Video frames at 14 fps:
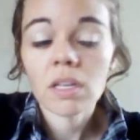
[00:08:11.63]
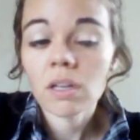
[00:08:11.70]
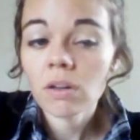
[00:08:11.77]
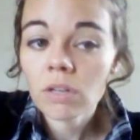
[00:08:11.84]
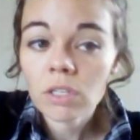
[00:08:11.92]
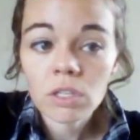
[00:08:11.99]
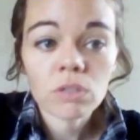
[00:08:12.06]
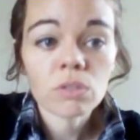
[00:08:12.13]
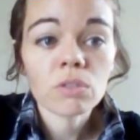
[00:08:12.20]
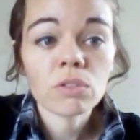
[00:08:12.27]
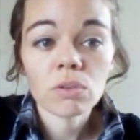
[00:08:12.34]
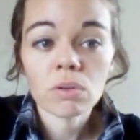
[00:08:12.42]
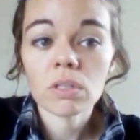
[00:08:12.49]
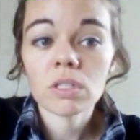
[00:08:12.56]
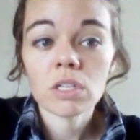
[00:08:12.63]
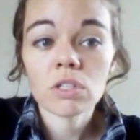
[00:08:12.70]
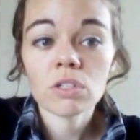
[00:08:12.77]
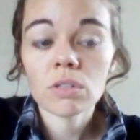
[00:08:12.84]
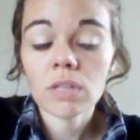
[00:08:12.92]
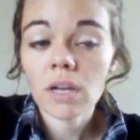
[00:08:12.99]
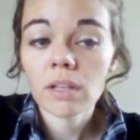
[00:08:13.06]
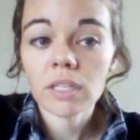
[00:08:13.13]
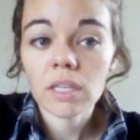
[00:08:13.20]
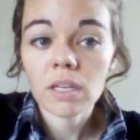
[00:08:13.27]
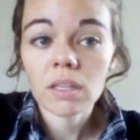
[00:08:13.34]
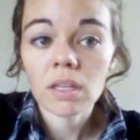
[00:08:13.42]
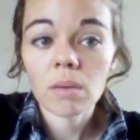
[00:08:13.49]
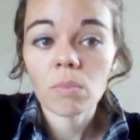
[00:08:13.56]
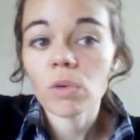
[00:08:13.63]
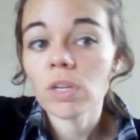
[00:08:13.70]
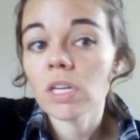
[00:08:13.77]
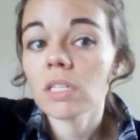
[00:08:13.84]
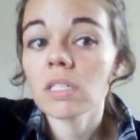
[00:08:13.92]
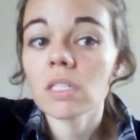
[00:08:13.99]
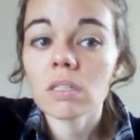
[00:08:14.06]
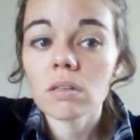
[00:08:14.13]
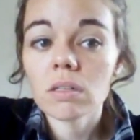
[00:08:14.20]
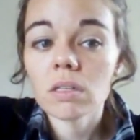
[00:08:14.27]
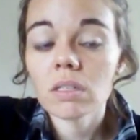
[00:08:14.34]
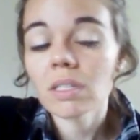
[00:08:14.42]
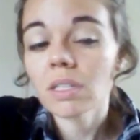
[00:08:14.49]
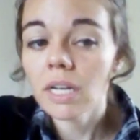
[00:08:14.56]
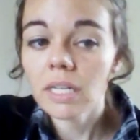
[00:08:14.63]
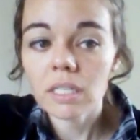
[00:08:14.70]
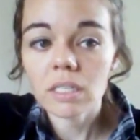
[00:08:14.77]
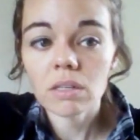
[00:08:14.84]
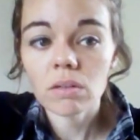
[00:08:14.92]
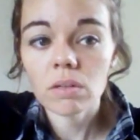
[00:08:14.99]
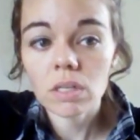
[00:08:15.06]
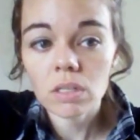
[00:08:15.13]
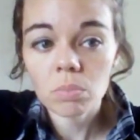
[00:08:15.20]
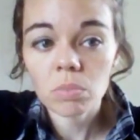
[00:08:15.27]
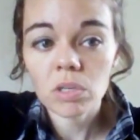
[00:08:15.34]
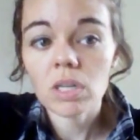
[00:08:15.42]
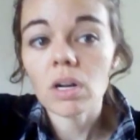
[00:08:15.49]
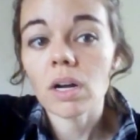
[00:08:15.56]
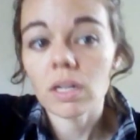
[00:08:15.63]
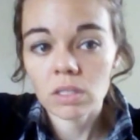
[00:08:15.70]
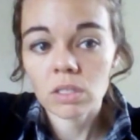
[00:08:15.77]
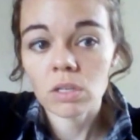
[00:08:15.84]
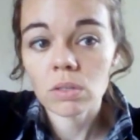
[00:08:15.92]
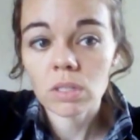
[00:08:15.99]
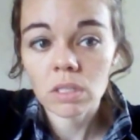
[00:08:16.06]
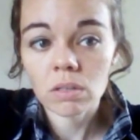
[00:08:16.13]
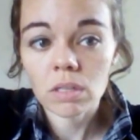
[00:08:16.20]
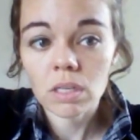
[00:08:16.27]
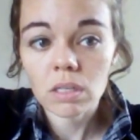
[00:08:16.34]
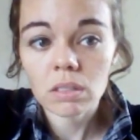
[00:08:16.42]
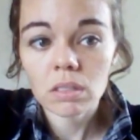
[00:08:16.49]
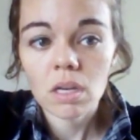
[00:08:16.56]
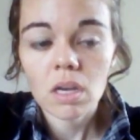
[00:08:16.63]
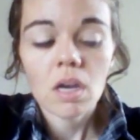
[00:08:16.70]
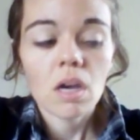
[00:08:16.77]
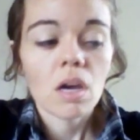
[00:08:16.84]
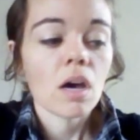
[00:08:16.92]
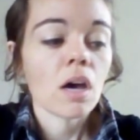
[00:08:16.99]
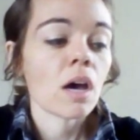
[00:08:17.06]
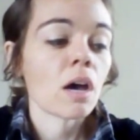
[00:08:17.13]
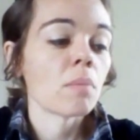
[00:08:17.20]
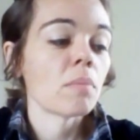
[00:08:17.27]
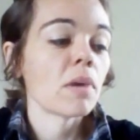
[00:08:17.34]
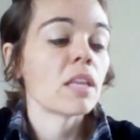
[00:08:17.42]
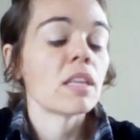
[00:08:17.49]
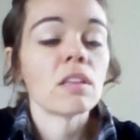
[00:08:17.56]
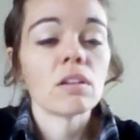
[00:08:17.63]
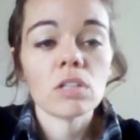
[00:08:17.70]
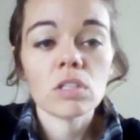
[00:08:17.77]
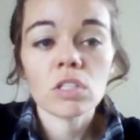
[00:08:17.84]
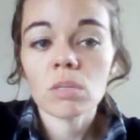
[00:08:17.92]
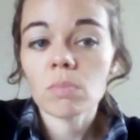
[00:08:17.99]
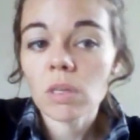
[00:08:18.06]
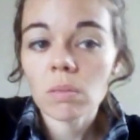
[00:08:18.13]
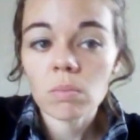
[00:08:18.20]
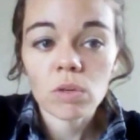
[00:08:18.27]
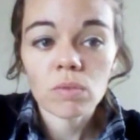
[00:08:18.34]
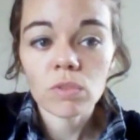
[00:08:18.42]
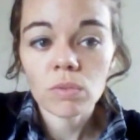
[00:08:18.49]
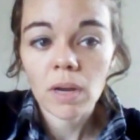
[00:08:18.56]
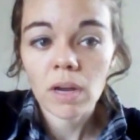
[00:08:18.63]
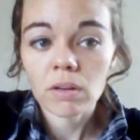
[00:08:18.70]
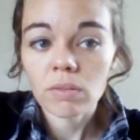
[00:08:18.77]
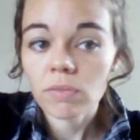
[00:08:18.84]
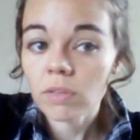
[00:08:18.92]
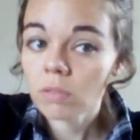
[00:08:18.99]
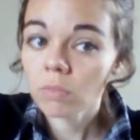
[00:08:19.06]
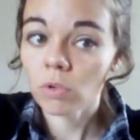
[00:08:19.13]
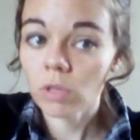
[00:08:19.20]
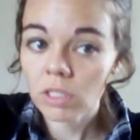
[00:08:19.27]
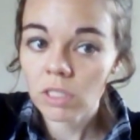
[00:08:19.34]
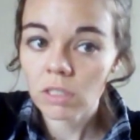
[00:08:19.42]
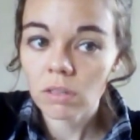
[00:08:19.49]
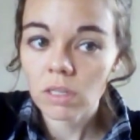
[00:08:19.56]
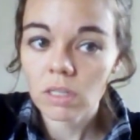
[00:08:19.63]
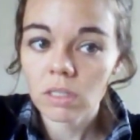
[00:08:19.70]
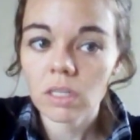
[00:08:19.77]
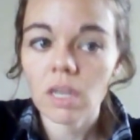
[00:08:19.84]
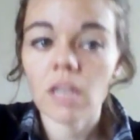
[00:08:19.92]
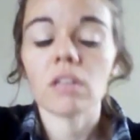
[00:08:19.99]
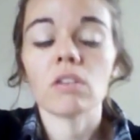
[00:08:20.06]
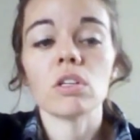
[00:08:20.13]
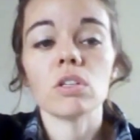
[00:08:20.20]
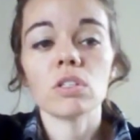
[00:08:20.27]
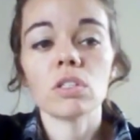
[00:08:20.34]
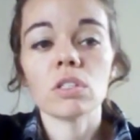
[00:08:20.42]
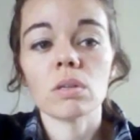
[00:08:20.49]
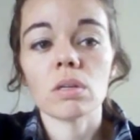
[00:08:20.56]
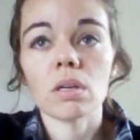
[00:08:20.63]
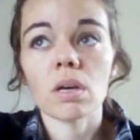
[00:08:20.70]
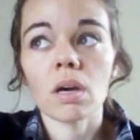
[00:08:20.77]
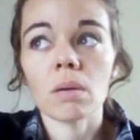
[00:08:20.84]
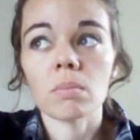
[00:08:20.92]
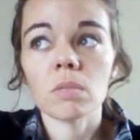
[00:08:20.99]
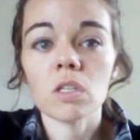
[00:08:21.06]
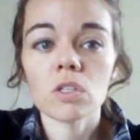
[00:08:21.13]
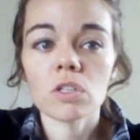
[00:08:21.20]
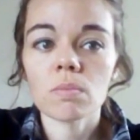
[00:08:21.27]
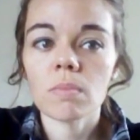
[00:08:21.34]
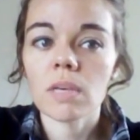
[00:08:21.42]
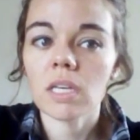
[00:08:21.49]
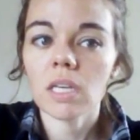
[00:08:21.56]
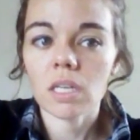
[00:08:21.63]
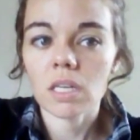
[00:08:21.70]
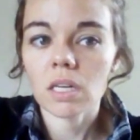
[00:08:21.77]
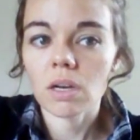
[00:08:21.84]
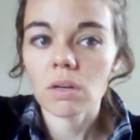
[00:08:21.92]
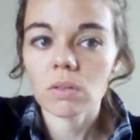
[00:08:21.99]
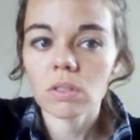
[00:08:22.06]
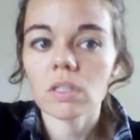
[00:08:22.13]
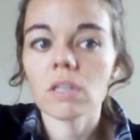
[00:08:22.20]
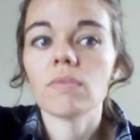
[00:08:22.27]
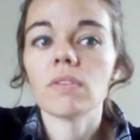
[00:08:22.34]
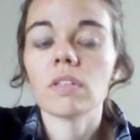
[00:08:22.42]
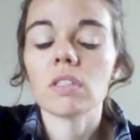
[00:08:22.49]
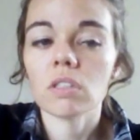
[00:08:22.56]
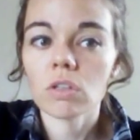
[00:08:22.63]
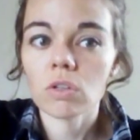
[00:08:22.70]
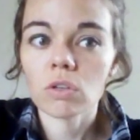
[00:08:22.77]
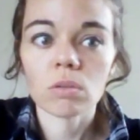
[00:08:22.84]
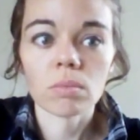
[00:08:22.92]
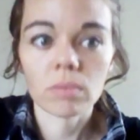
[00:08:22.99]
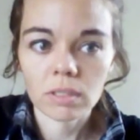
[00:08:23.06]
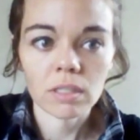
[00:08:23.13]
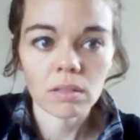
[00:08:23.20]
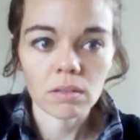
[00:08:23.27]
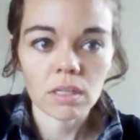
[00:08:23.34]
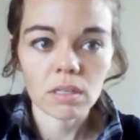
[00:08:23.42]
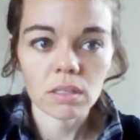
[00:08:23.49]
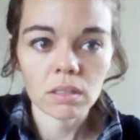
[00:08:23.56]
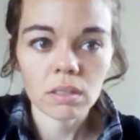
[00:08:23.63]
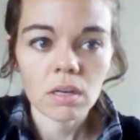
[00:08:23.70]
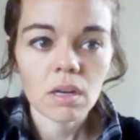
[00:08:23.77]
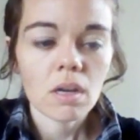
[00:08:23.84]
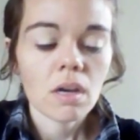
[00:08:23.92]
They are used to a teacher yelling at them when it's slightly serious but not so serious. And then they're used to being moved around if it's more serious, and they're used to teachers making notes if it's uber serious.